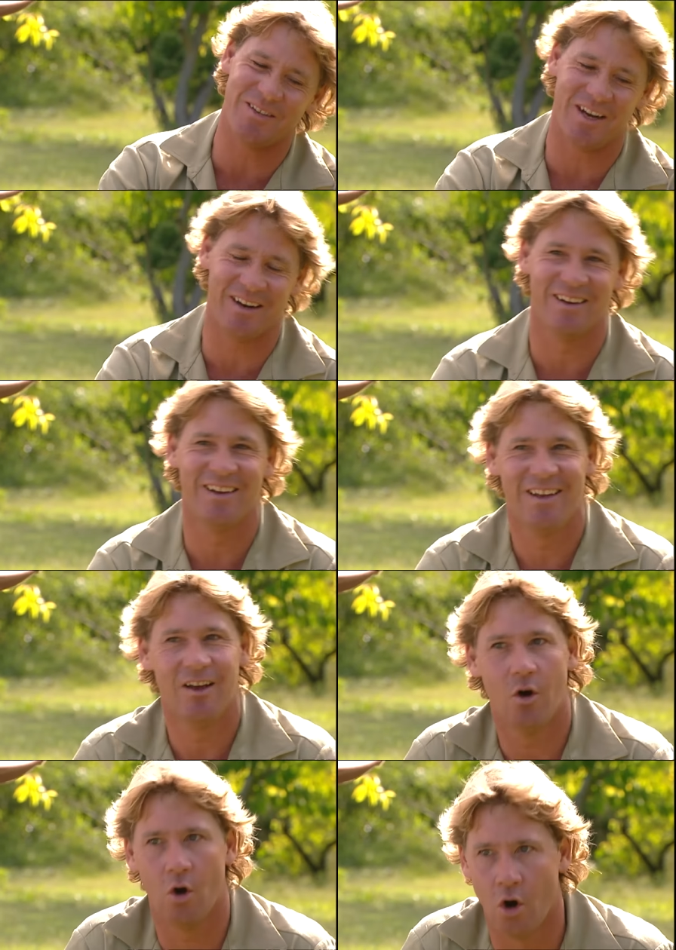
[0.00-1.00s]
big adrenaline know,
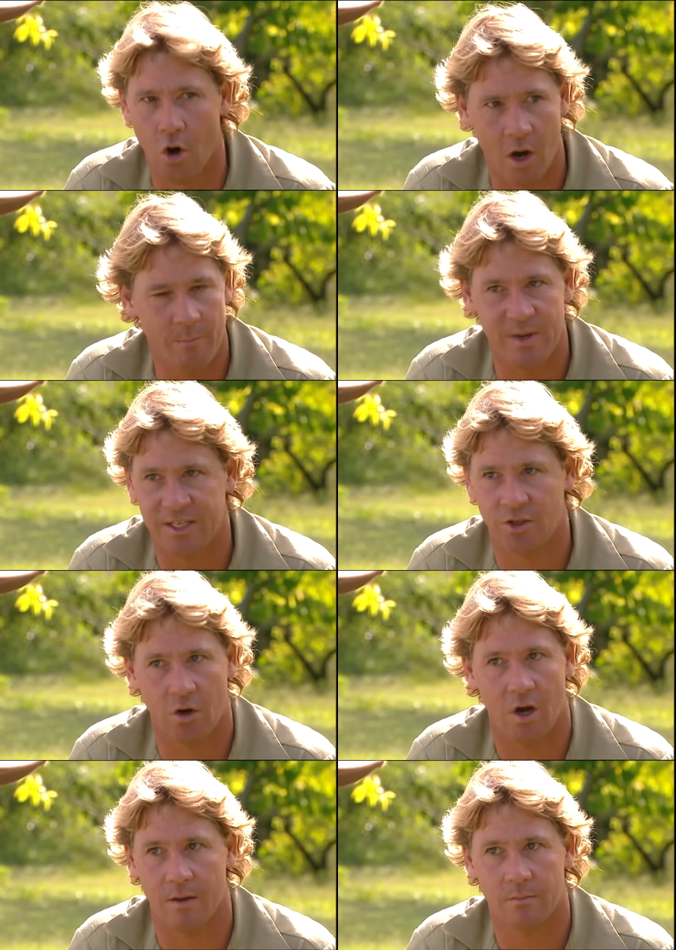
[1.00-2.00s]
addict. Oh, a big
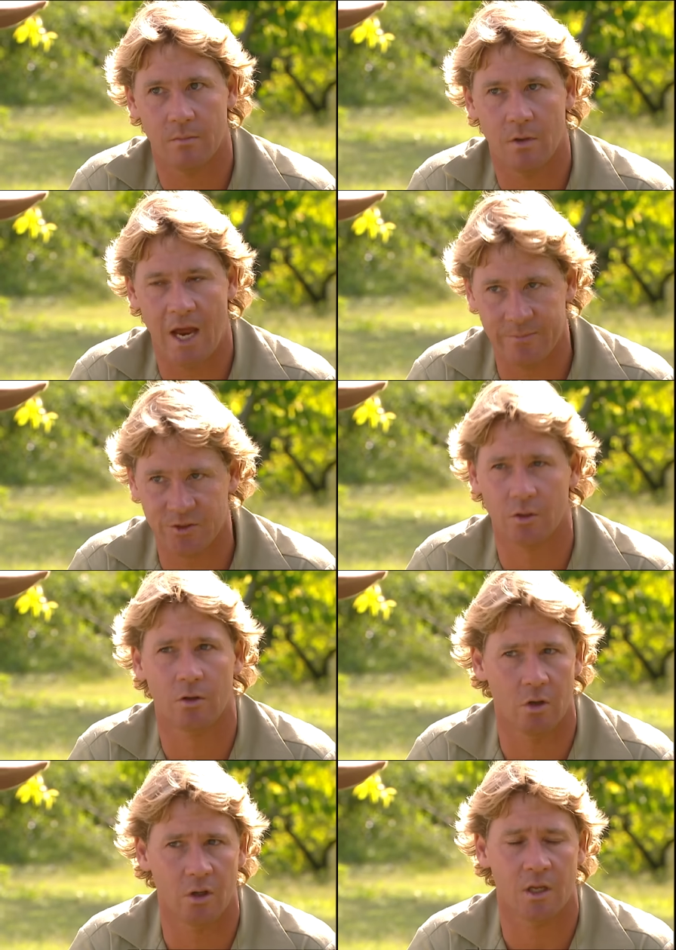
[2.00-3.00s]
time.
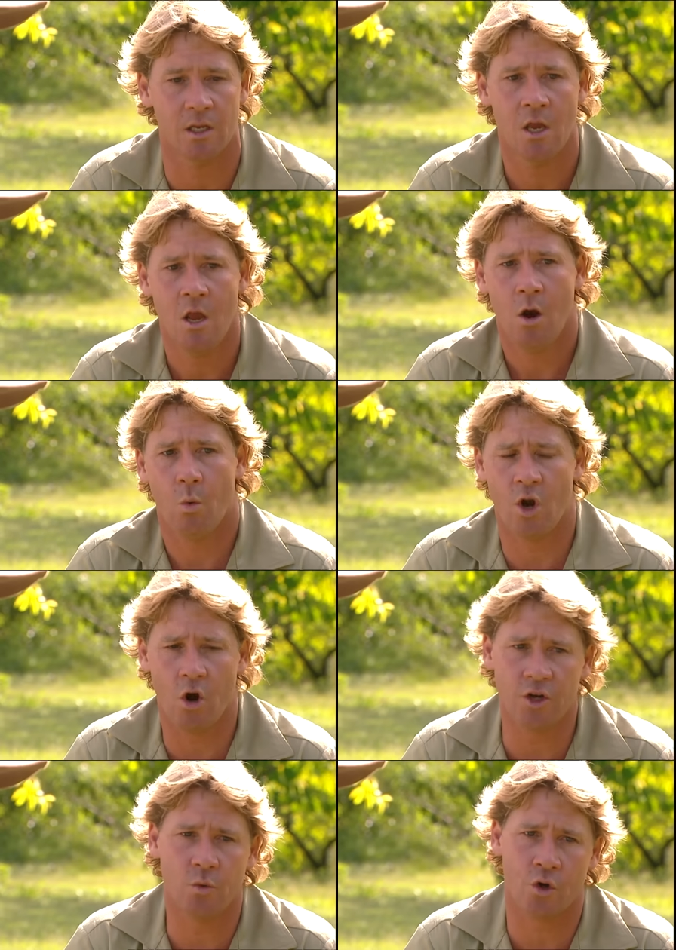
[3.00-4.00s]
Absolutely. When
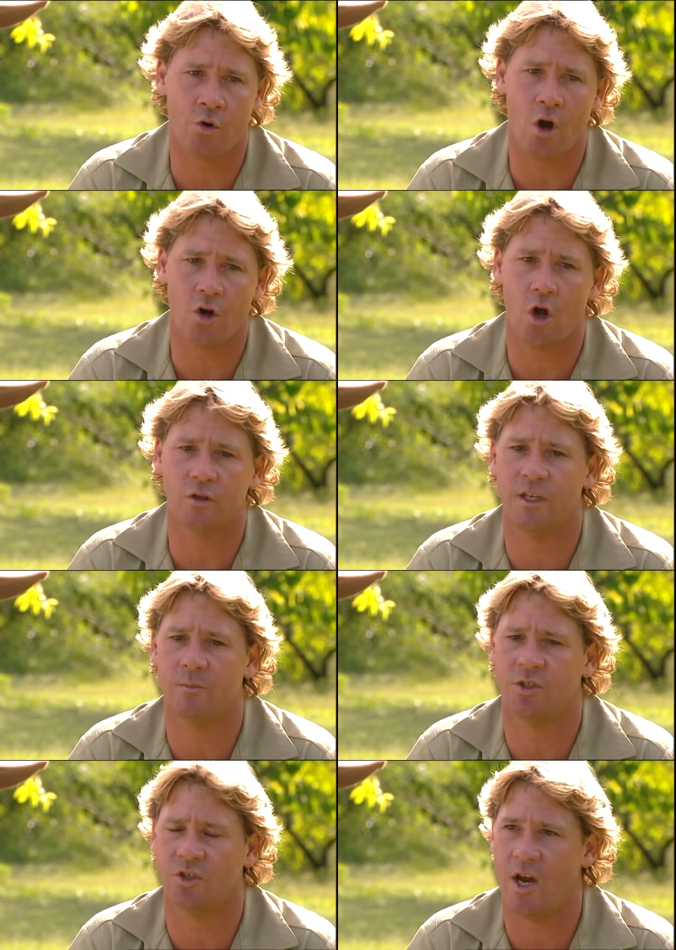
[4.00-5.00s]
I do a crocodile
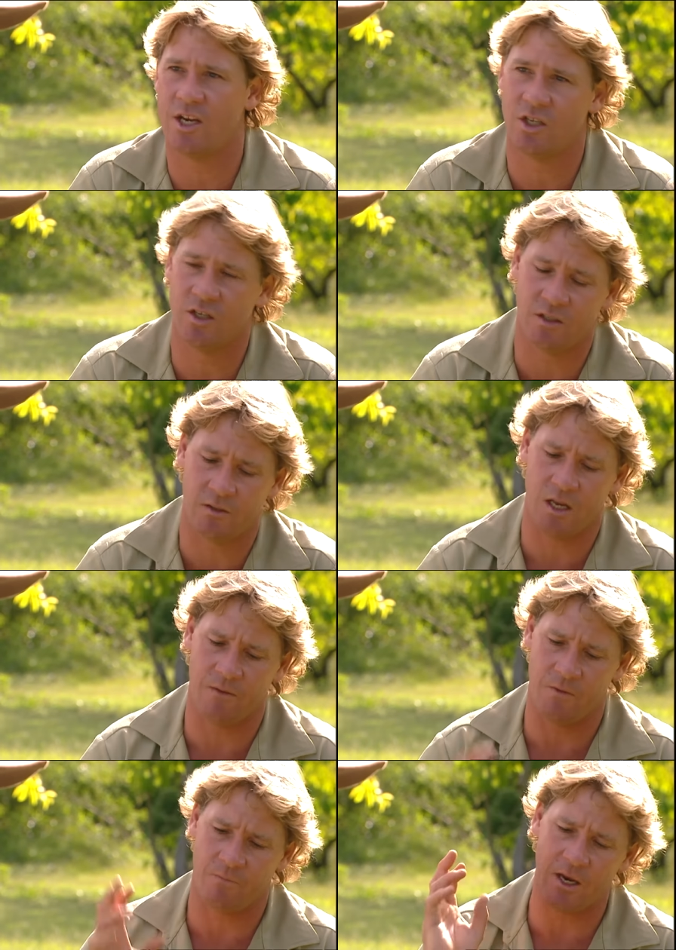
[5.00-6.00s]
demonstration, is
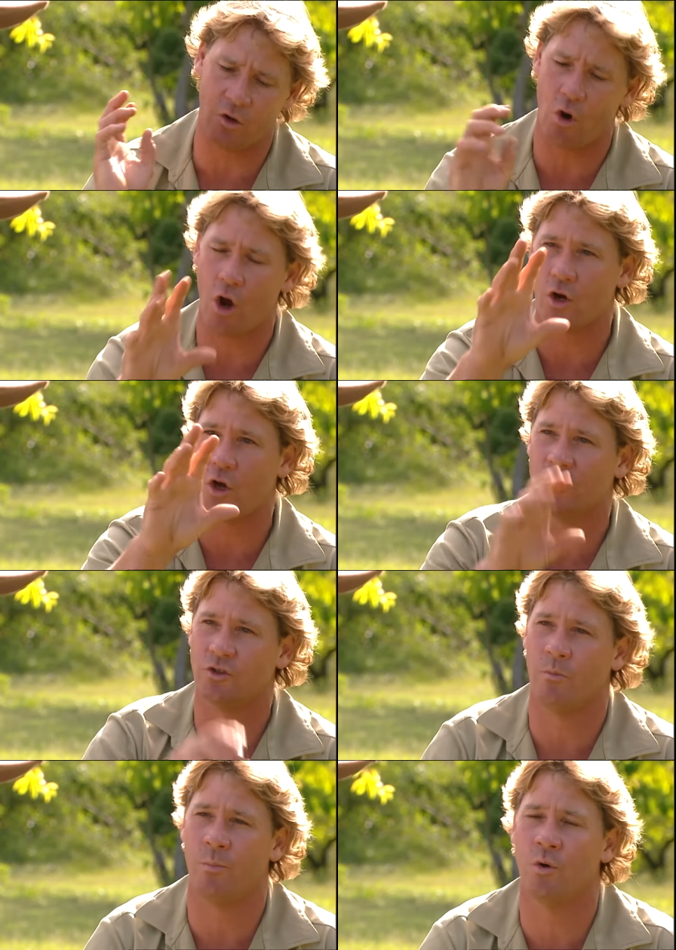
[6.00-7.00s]
if, if that crocodile's
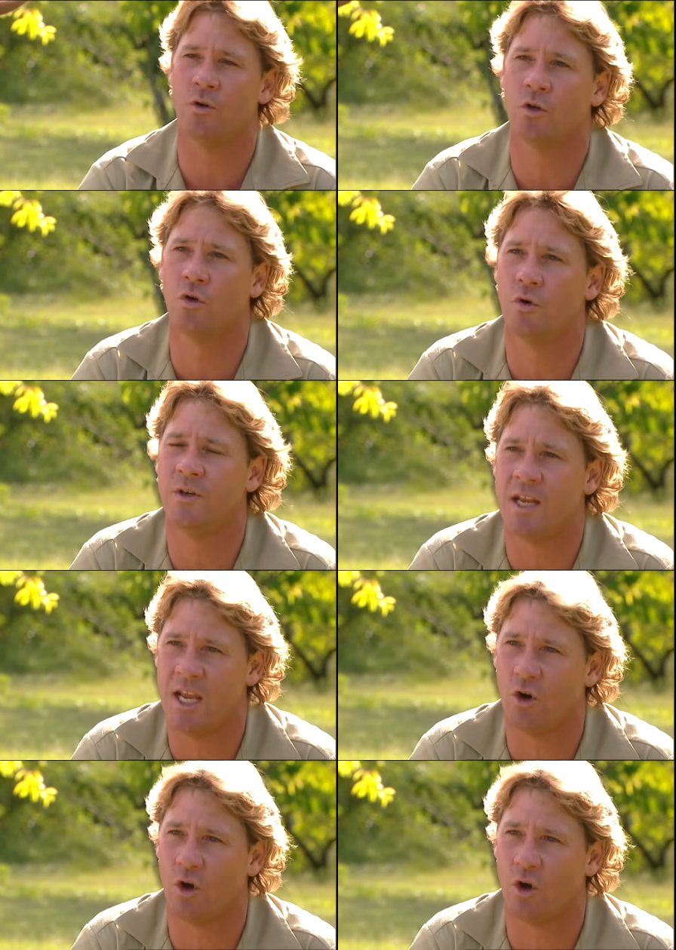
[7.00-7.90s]
not putting a good hit